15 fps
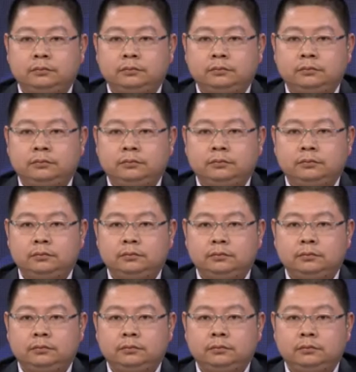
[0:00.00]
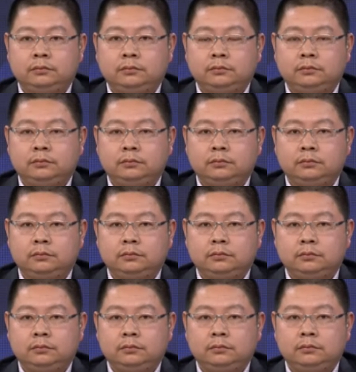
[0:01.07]

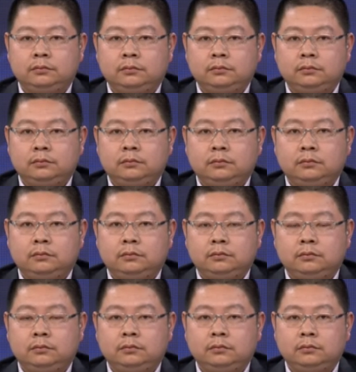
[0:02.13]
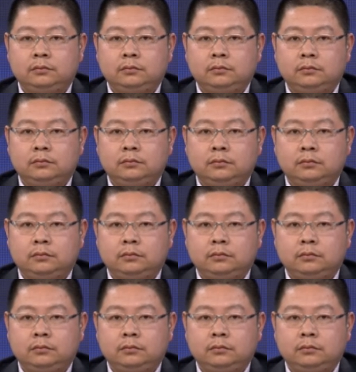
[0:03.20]
No words are spoken by the person on screen.